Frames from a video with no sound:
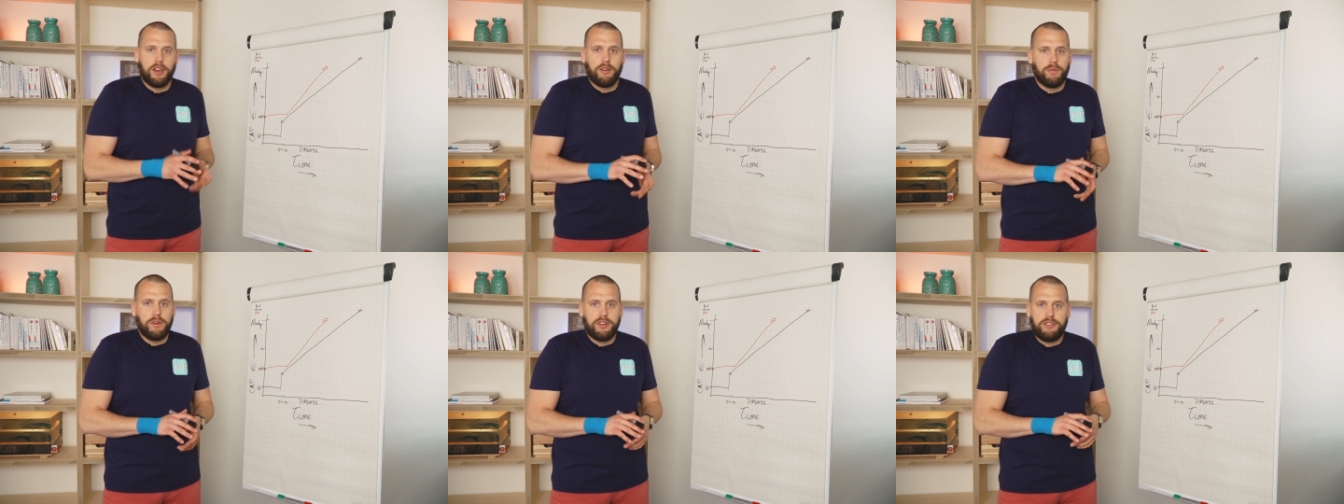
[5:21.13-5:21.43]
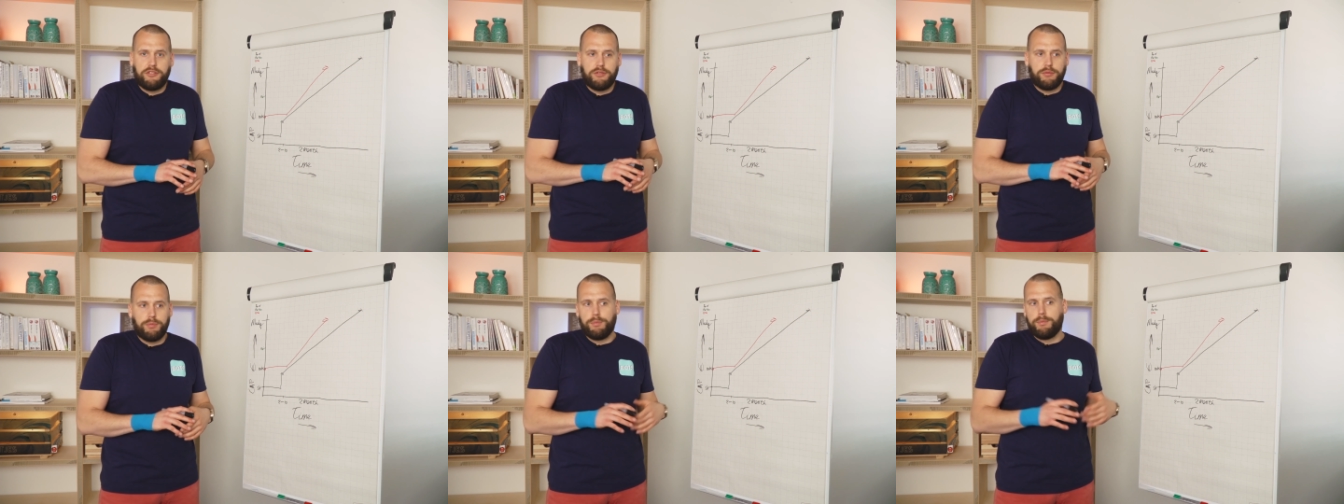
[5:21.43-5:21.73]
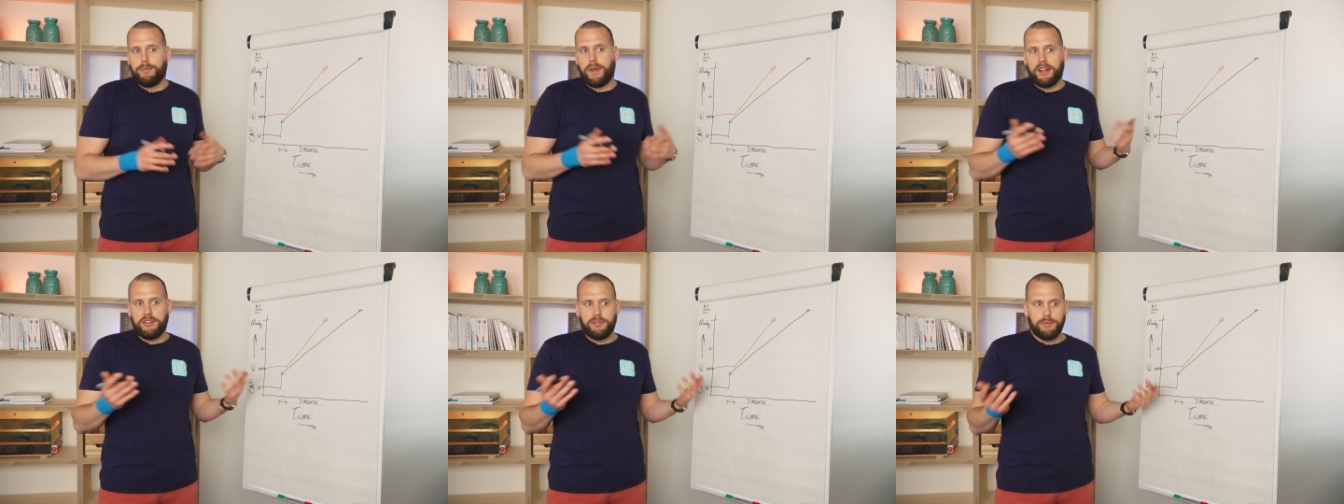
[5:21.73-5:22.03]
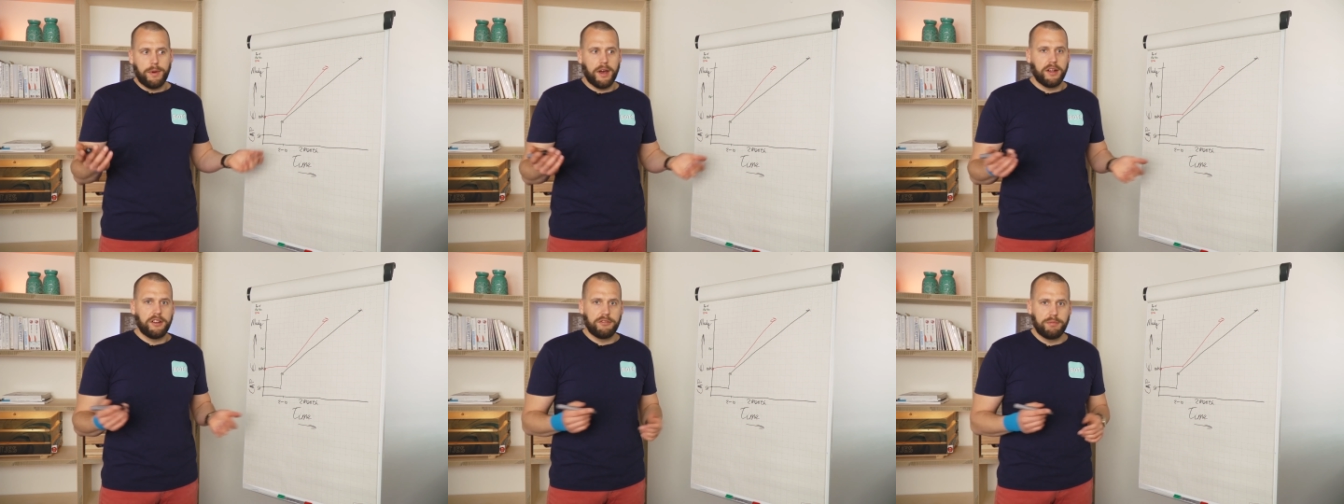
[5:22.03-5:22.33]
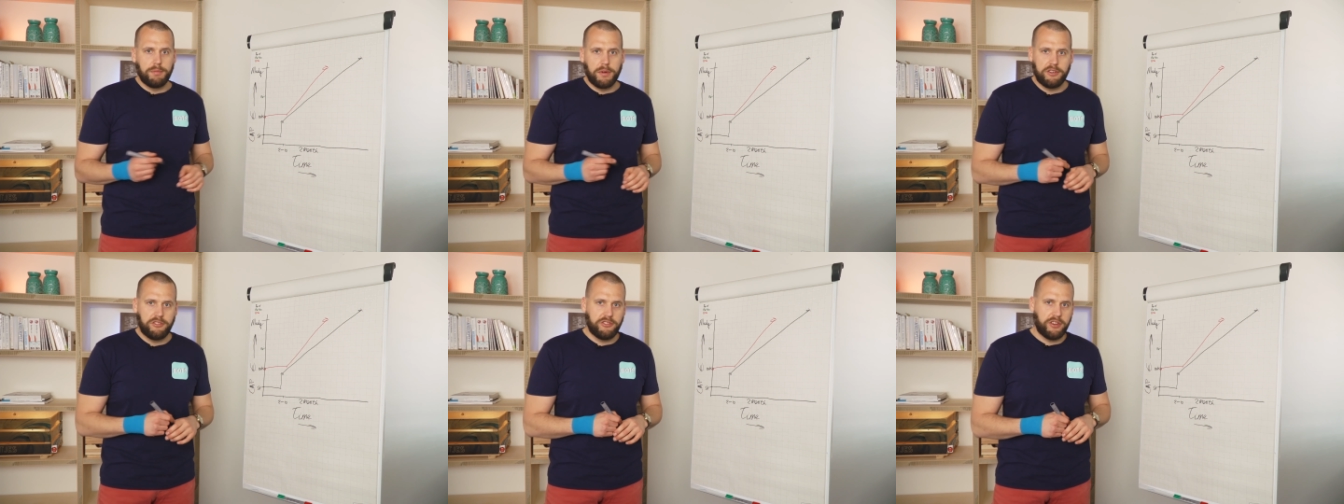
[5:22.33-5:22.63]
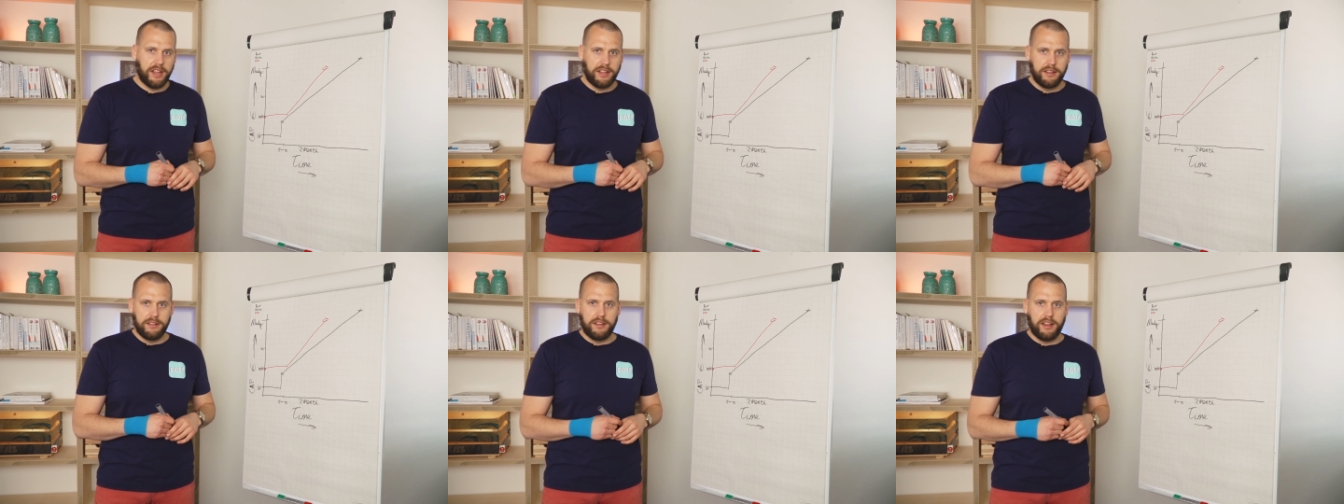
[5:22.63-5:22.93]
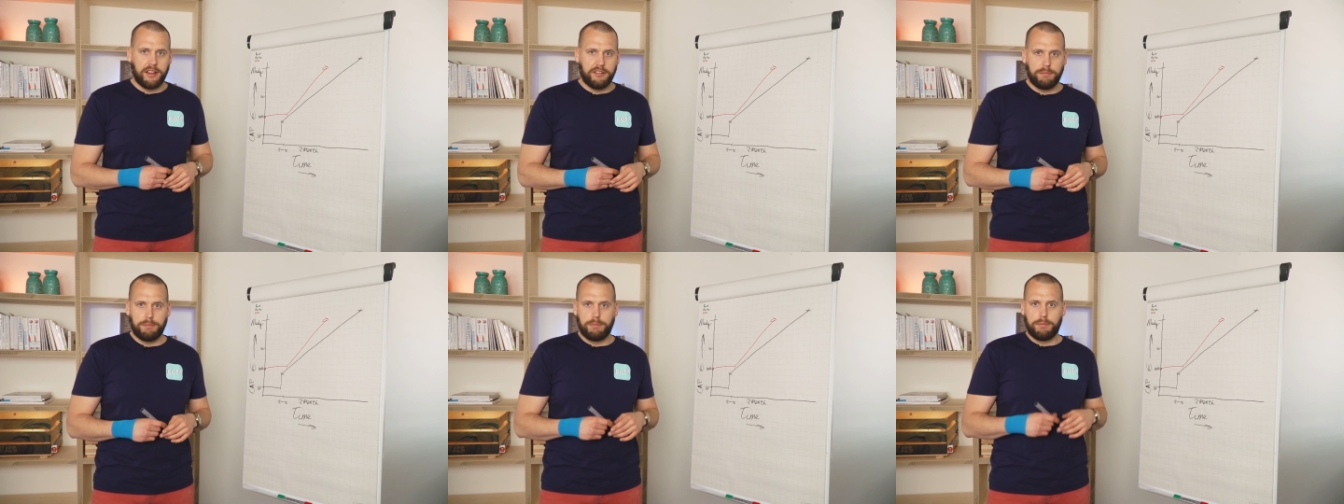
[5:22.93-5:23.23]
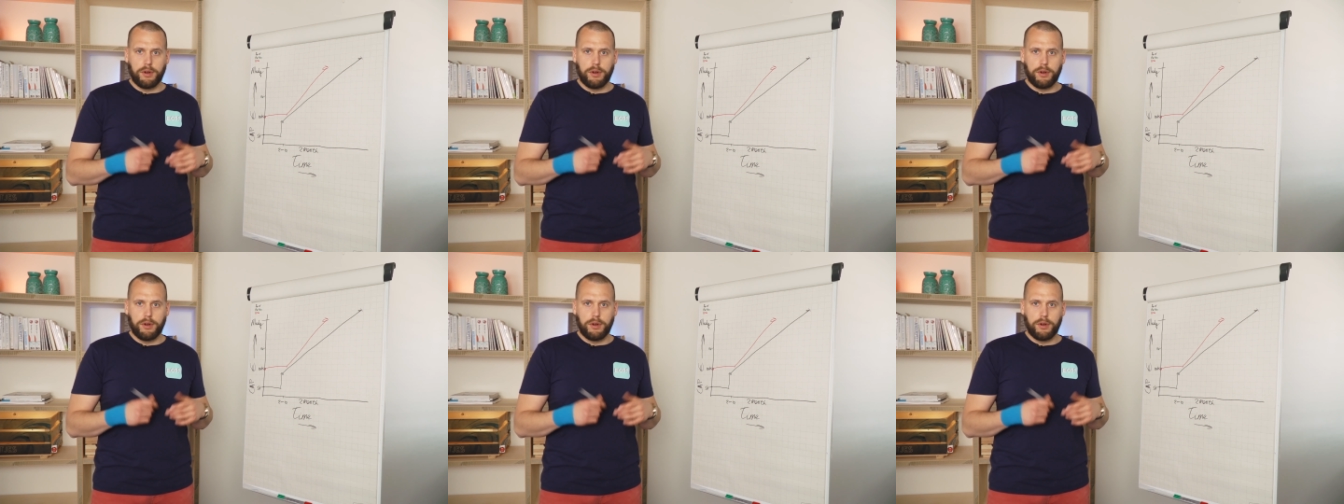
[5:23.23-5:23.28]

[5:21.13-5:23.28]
which makes about as much sense as